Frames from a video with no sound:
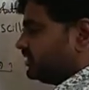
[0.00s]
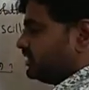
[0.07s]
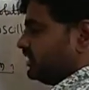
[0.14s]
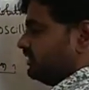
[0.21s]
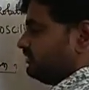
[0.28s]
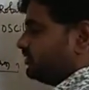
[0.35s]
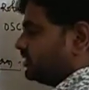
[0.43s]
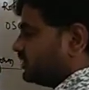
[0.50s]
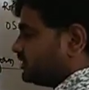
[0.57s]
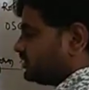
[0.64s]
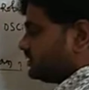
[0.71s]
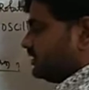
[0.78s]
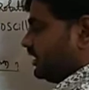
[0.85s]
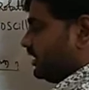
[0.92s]

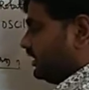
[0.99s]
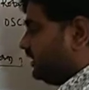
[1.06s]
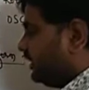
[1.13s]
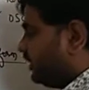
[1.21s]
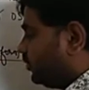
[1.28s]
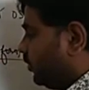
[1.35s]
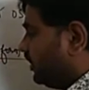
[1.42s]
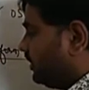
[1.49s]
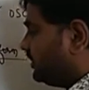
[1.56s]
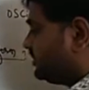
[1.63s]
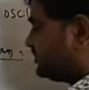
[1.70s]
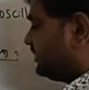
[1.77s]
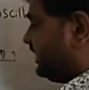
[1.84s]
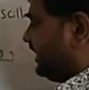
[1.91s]
covers the equal
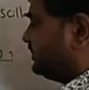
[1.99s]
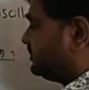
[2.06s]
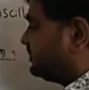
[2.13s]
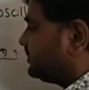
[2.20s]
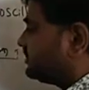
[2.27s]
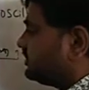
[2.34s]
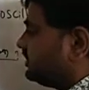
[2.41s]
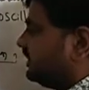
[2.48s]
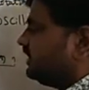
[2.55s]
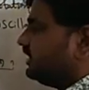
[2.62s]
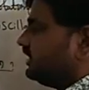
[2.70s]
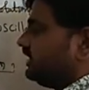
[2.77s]
distances in